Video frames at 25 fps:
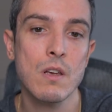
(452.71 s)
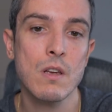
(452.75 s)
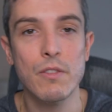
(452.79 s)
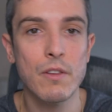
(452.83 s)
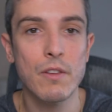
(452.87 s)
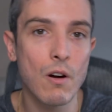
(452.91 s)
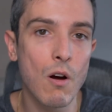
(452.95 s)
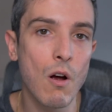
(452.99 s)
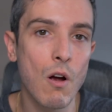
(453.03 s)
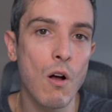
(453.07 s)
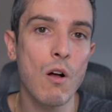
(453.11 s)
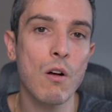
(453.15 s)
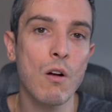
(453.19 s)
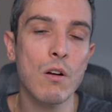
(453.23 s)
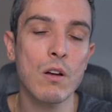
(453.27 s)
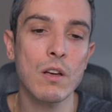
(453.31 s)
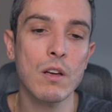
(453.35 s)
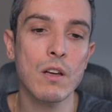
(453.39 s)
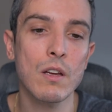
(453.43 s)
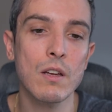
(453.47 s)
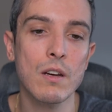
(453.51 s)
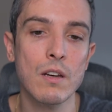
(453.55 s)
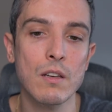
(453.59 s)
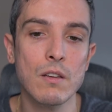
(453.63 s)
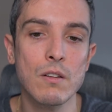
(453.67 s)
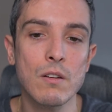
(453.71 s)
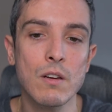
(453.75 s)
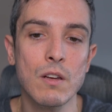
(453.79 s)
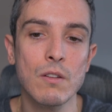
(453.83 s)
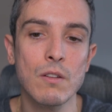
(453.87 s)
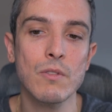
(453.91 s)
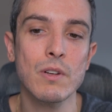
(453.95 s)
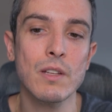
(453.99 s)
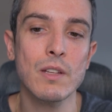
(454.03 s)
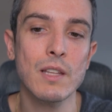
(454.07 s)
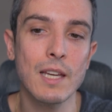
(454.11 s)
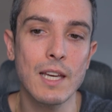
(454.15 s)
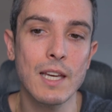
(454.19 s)
They're all good, and you can
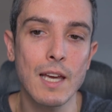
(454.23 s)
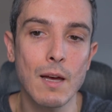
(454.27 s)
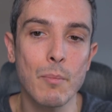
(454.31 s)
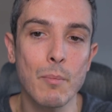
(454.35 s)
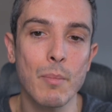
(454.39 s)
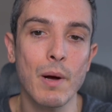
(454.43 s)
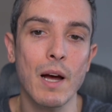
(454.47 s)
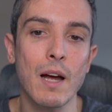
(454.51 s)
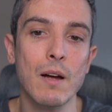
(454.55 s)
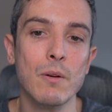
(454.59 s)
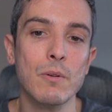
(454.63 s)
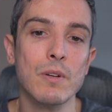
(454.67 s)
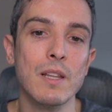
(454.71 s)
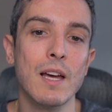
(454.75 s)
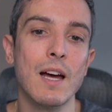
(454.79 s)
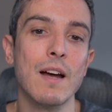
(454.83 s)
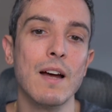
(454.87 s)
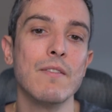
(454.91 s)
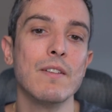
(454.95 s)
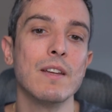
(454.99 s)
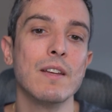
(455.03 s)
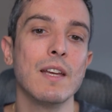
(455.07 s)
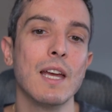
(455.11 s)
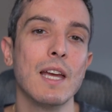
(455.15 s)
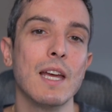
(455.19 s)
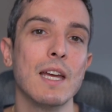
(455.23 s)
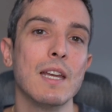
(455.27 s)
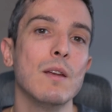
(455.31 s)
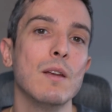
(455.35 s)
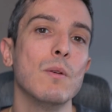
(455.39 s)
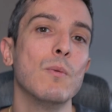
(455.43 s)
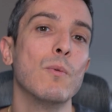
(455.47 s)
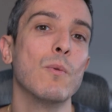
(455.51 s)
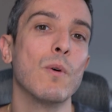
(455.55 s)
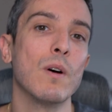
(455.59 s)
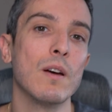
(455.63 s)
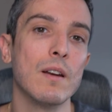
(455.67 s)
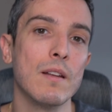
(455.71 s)
really get by with having any
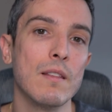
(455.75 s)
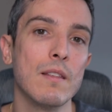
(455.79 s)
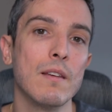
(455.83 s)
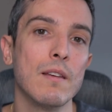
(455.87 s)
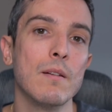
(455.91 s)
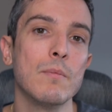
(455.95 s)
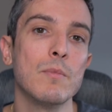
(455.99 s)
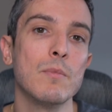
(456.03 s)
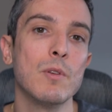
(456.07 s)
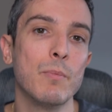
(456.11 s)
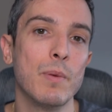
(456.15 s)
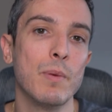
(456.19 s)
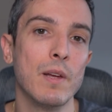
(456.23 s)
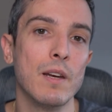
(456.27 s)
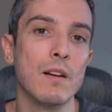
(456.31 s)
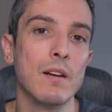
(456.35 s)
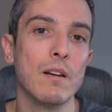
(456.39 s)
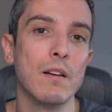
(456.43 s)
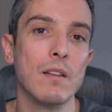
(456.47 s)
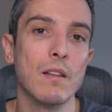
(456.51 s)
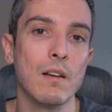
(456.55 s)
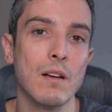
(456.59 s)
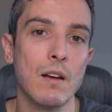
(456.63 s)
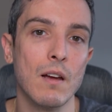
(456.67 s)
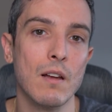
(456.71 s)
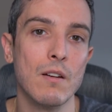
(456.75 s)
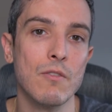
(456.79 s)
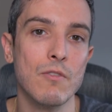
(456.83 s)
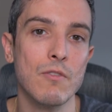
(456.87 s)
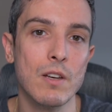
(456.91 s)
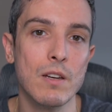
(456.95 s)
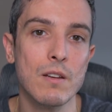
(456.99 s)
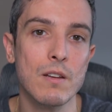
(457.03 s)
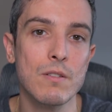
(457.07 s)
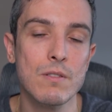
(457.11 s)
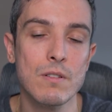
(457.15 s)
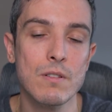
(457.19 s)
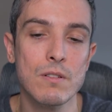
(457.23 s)
one of them depending on the kind of
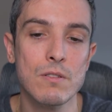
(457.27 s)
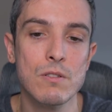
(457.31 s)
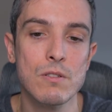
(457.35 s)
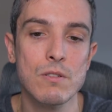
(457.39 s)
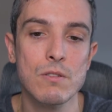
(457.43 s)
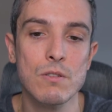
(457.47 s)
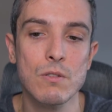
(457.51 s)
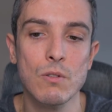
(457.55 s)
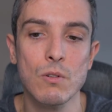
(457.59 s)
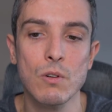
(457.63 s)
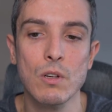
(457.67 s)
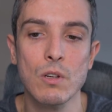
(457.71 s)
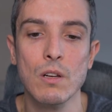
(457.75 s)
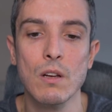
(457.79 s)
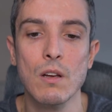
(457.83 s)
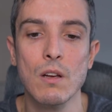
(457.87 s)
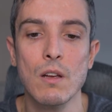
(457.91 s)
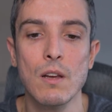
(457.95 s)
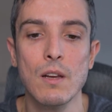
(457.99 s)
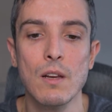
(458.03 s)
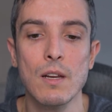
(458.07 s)
videos that you're doing.